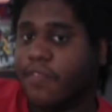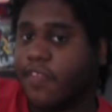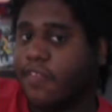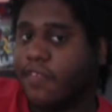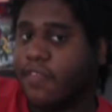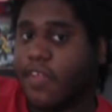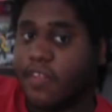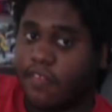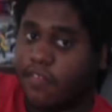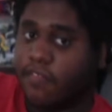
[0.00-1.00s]

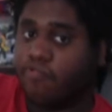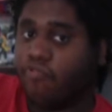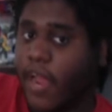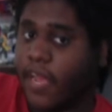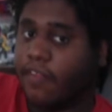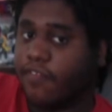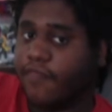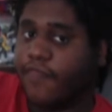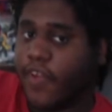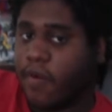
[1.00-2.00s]
These dragons
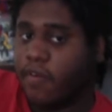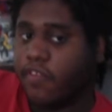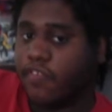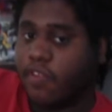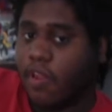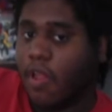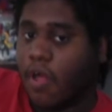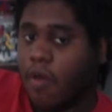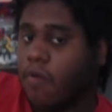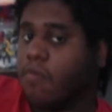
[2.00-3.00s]
are very
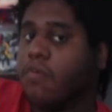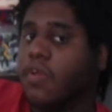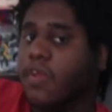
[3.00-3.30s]
slow